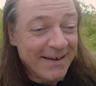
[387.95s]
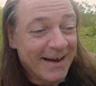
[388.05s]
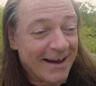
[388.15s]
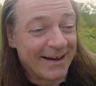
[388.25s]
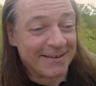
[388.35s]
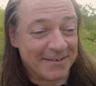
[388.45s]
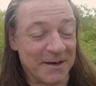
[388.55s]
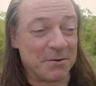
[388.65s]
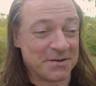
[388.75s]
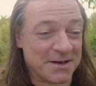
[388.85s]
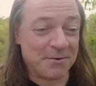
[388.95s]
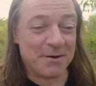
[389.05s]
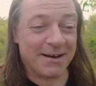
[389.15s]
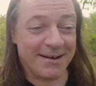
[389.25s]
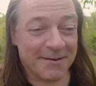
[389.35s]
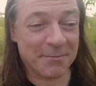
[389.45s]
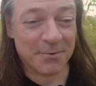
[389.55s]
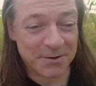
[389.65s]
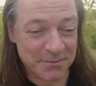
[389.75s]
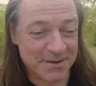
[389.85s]
And you know, so
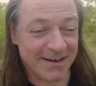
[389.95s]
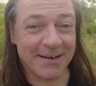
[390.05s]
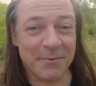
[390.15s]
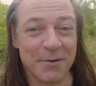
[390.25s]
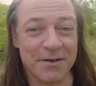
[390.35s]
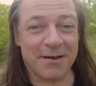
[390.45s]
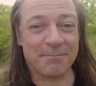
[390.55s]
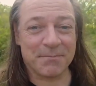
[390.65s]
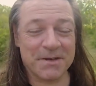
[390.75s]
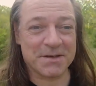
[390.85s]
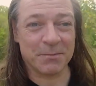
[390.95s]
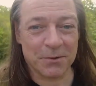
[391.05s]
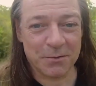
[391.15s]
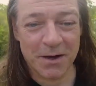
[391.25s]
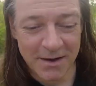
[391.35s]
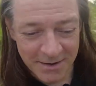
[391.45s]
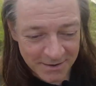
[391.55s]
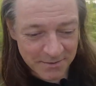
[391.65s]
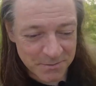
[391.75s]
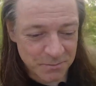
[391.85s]
when you're dealing with someone
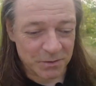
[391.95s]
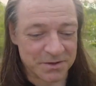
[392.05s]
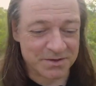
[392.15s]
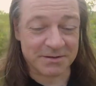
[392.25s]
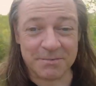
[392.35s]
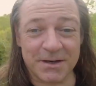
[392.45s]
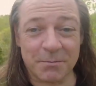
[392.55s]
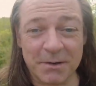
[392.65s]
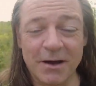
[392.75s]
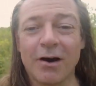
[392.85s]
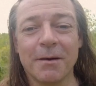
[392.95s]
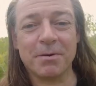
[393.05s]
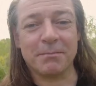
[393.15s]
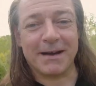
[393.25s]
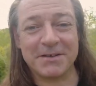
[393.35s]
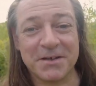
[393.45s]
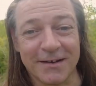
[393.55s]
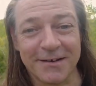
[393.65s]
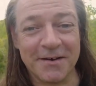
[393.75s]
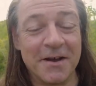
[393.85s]
who wants to, you know, be hyper
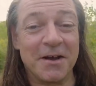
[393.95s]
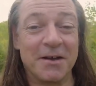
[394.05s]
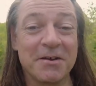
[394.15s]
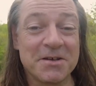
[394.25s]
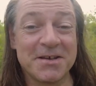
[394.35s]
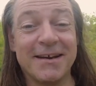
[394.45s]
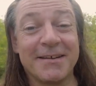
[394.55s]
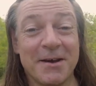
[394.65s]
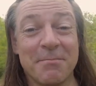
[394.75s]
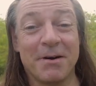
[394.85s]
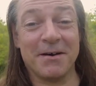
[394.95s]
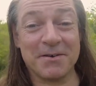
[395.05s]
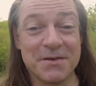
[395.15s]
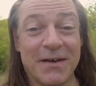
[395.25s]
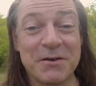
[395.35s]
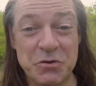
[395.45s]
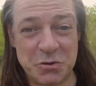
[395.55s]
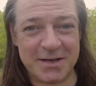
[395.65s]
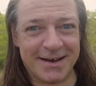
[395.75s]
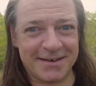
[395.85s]
masculine, you could say that parts of Andrew
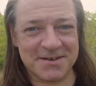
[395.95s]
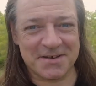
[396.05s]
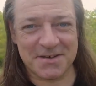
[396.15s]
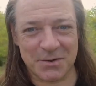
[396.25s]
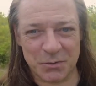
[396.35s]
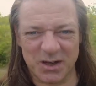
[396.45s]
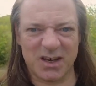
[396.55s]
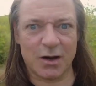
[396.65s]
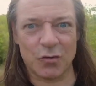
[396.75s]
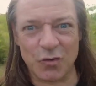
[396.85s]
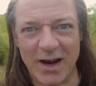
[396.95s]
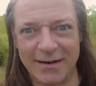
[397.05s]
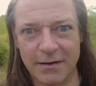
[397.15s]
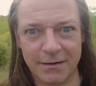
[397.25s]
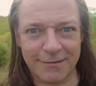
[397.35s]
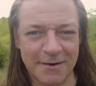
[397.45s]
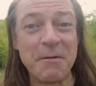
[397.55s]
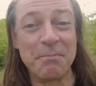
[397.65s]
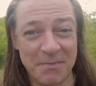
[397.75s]
Tate are still in red, you know.